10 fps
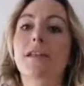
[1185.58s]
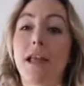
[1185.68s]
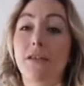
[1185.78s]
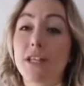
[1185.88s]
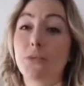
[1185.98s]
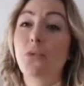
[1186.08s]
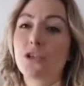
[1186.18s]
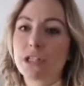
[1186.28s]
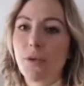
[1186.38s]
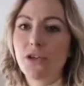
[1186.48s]
Now, this
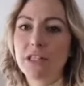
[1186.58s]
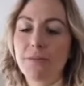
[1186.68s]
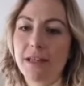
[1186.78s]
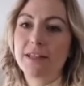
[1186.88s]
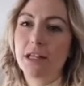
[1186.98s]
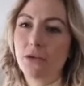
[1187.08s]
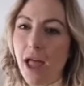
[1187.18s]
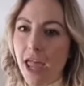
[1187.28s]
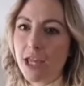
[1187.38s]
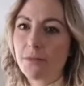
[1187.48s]
was supposed to be
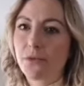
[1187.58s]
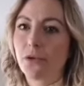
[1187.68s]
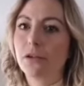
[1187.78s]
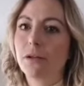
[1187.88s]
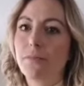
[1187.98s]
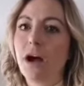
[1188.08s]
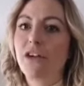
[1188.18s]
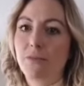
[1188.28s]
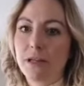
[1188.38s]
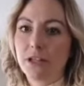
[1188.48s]
until April, but
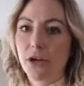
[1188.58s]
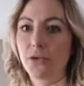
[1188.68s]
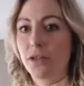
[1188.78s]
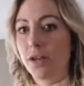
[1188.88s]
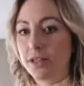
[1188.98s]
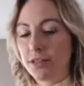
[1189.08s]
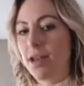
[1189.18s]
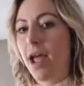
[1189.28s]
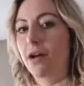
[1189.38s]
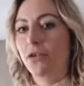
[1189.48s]
I've been told that it's
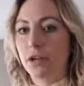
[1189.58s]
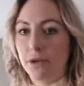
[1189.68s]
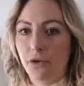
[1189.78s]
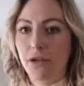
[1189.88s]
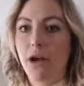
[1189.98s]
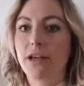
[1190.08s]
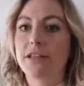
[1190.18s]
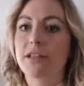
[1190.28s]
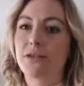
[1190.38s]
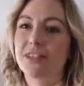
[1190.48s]
now going to be online
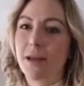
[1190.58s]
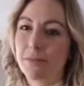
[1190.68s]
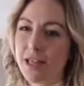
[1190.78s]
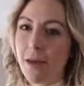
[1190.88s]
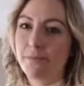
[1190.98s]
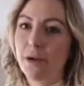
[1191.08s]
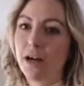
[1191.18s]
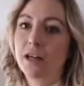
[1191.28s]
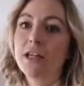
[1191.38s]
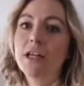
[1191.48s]
until
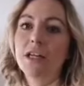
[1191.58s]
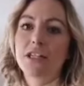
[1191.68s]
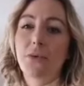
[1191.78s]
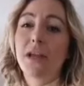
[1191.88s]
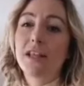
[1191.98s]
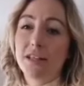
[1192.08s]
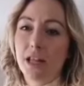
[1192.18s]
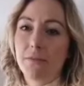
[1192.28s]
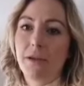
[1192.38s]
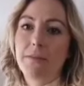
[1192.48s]
September. So it is
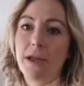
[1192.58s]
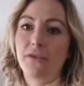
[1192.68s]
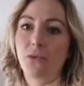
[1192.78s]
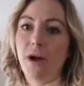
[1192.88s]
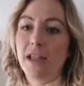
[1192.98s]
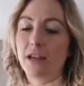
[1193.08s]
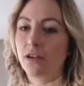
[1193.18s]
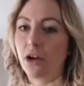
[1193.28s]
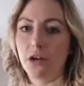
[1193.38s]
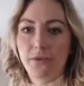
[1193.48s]
going to be a bit of a wait,
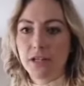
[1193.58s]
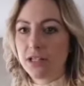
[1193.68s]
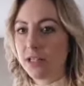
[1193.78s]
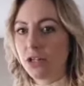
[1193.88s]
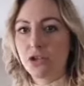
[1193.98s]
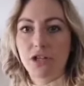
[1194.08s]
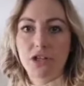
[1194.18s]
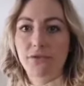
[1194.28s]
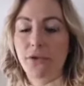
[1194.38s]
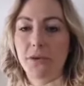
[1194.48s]
and COVID is literally
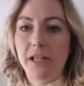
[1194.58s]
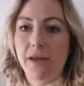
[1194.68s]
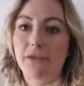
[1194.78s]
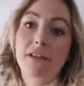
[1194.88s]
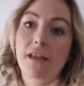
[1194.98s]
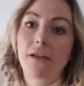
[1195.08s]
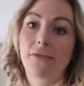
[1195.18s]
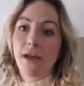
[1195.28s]
just ruining everything for